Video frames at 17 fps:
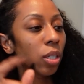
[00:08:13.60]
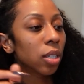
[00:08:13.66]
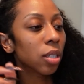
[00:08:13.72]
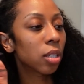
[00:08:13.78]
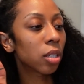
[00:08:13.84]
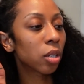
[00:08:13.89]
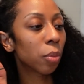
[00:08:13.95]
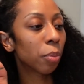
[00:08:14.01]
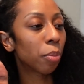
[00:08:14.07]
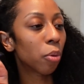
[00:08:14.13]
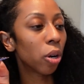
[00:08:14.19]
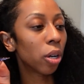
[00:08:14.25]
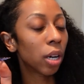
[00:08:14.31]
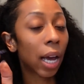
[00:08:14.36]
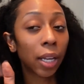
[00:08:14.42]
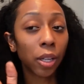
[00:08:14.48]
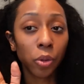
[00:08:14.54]
This is the
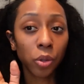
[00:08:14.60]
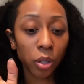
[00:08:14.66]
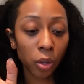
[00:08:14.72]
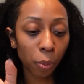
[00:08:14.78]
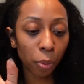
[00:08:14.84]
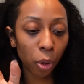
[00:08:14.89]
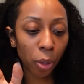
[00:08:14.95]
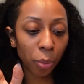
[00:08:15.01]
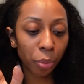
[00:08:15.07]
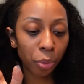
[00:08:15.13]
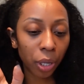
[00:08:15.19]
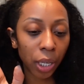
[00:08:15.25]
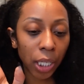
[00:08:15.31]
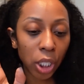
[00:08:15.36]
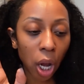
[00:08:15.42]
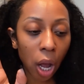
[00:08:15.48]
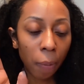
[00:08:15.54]
Born, I used the Born
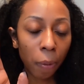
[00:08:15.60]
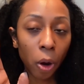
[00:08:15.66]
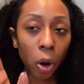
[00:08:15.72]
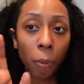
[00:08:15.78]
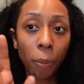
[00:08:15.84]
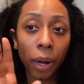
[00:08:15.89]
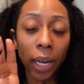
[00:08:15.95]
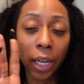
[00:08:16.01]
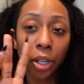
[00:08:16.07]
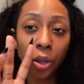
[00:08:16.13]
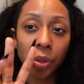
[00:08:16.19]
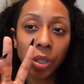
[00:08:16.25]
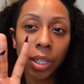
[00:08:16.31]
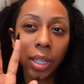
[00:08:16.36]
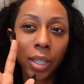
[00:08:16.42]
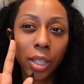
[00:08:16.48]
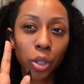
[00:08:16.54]
Pretty top coat, but I
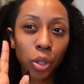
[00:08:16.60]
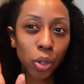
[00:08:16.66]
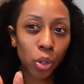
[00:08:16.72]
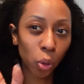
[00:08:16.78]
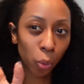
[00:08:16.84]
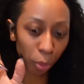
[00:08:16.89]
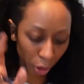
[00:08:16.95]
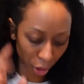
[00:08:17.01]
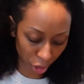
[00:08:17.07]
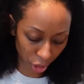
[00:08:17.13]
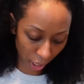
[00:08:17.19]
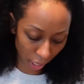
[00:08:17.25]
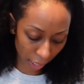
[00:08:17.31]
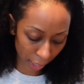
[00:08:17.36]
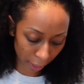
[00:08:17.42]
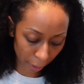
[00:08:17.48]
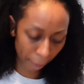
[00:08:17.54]
use it in the Super
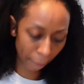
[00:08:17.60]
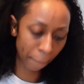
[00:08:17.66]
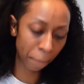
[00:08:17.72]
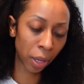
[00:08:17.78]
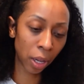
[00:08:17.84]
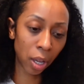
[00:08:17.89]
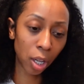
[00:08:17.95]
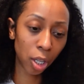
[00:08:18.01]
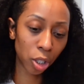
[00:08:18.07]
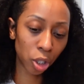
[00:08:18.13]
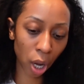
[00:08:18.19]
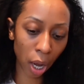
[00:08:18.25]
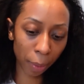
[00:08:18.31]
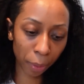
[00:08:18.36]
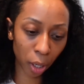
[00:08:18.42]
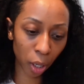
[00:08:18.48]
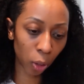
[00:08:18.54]
Shine
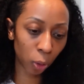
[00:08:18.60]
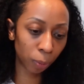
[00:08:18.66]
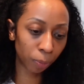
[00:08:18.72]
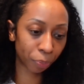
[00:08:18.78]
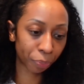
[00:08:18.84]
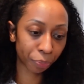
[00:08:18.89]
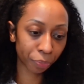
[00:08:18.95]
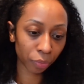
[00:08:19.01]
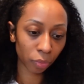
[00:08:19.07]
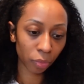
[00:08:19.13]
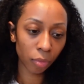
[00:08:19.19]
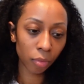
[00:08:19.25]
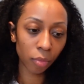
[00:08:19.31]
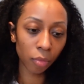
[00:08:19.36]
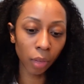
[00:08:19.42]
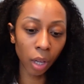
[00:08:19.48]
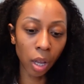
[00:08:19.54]
top coat.
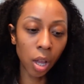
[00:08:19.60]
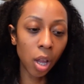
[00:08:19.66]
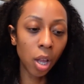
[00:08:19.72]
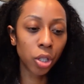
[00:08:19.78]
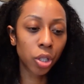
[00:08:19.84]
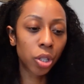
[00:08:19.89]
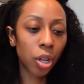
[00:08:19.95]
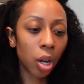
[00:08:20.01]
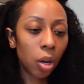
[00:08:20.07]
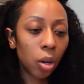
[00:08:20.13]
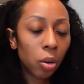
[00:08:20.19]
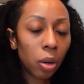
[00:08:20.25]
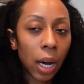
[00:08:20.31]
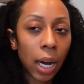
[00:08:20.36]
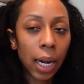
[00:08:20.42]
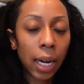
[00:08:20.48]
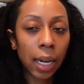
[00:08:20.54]
So
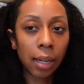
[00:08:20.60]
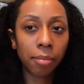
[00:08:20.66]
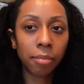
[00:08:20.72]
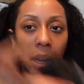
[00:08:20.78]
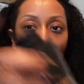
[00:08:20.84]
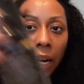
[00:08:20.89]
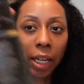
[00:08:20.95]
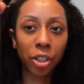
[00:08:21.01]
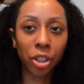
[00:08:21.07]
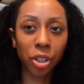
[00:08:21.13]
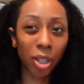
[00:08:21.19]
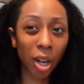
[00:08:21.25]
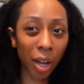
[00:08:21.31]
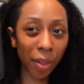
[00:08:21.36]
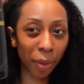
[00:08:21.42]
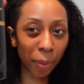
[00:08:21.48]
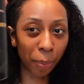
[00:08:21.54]
um, I just
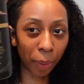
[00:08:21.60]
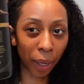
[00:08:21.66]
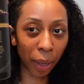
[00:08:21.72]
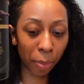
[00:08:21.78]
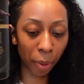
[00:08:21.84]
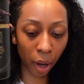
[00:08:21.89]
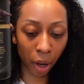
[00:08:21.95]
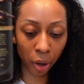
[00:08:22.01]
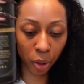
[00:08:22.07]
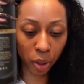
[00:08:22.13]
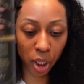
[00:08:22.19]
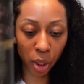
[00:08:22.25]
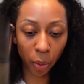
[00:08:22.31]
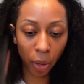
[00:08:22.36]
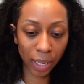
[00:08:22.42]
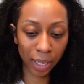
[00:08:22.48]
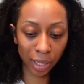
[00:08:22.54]
got the big bottle
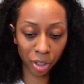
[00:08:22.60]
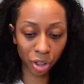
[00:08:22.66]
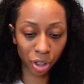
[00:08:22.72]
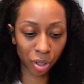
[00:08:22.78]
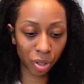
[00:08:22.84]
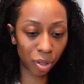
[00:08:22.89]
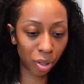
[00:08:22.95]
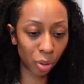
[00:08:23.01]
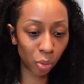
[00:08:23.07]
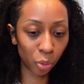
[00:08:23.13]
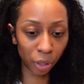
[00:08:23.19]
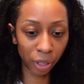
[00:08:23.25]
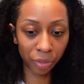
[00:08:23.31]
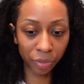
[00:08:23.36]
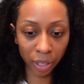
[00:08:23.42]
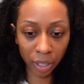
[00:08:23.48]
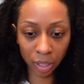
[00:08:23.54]
so I can just do
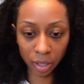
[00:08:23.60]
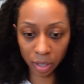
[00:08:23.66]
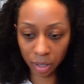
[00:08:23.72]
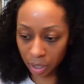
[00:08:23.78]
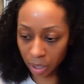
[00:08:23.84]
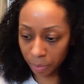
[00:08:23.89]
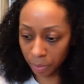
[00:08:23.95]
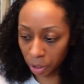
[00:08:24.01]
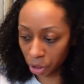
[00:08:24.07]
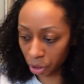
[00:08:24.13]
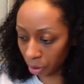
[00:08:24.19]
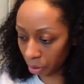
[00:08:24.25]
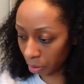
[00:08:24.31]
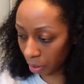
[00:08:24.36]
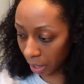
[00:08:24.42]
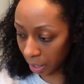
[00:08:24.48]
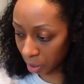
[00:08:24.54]
refills. Let me show
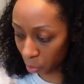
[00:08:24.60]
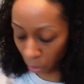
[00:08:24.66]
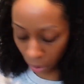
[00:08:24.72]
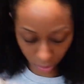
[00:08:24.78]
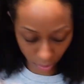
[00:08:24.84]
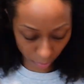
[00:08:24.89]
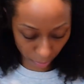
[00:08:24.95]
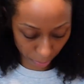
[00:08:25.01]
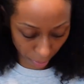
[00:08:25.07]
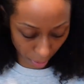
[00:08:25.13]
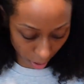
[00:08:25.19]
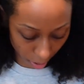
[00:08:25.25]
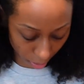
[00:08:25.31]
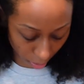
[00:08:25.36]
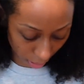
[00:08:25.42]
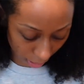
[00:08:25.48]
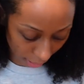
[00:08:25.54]
you guys what the
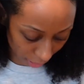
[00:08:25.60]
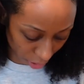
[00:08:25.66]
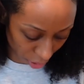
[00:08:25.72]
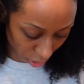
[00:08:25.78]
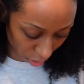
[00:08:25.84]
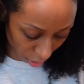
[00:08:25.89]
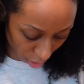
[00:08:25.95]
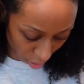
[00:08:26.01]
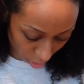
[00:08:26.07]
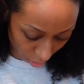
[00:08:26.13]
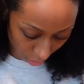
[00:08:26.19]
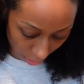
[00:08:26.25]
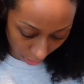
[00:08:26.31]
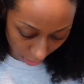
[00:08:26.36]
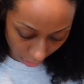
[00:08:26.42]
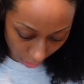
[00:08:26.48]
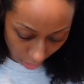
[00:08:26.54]
bottle actually looks
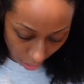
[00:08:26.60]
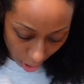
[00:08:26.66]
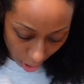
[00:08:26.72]
like.